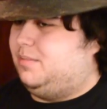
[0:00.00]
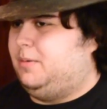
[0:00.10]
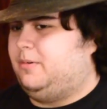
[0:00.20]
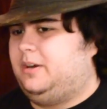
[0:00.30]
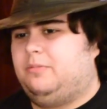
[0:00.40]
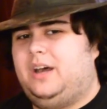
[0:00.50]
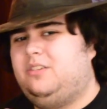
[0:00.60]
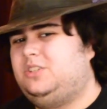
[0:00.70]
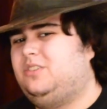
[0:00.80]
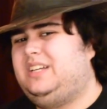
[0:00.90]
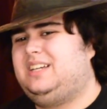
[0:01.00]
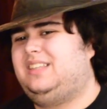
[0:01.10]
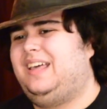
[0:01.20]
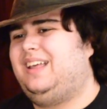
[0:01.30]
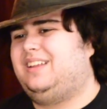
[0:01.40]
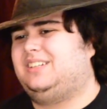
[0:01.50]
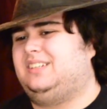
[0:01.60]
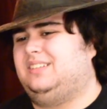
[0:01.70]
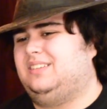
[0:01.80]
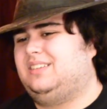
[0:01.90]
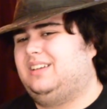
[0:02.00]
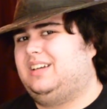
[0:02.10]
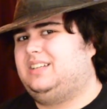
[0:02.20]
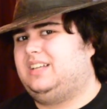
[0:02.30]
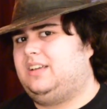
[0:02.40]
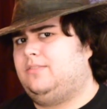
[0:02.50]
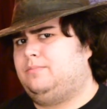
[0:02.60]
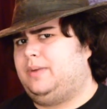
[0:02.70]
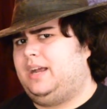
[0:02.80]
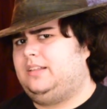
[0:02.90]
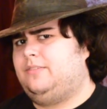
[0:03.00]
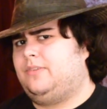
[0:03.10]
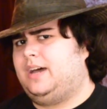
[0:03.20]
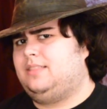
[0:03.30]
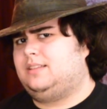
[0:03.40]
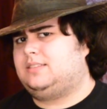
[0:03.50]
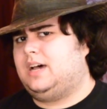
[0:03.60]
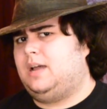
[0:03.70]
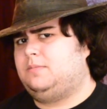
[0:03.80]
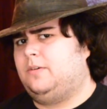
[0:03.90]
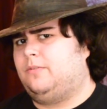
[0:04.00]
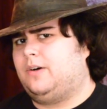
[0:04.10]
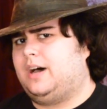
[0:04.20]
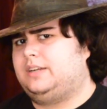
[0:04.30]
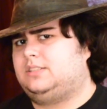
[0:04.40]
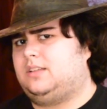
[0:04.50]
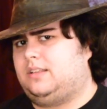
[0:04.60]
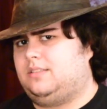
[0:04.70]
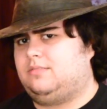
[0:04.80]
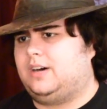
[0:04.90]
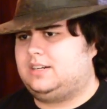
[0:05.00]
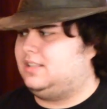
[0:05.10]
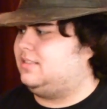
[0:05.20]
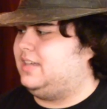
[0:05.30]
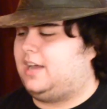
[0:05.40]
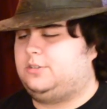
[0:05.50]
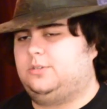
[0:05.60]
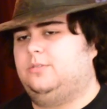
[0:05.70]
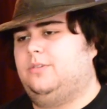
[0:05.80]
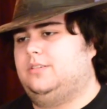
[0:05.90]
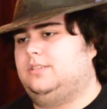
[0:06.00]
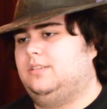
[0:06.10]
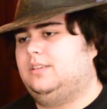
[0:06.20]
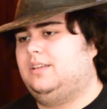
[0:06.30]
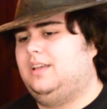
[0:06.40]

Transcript: People wondering, why don't you own the extended editions? Because I can barely find the time to watch the theatrical versions.